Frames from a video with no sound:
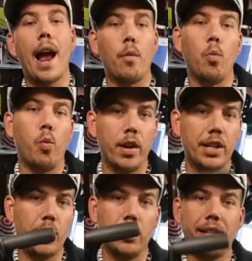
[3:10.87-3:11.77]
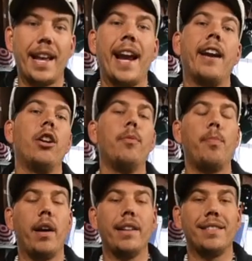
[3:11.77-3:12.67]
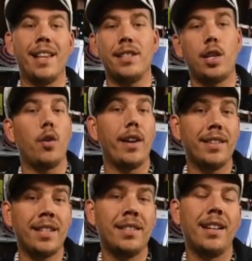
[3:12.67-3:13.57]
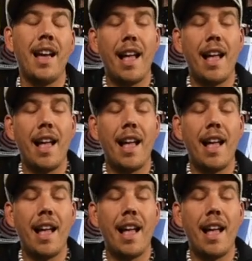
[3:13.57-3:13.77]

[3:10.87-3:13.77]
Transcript: I would use the handle, but since there isn't,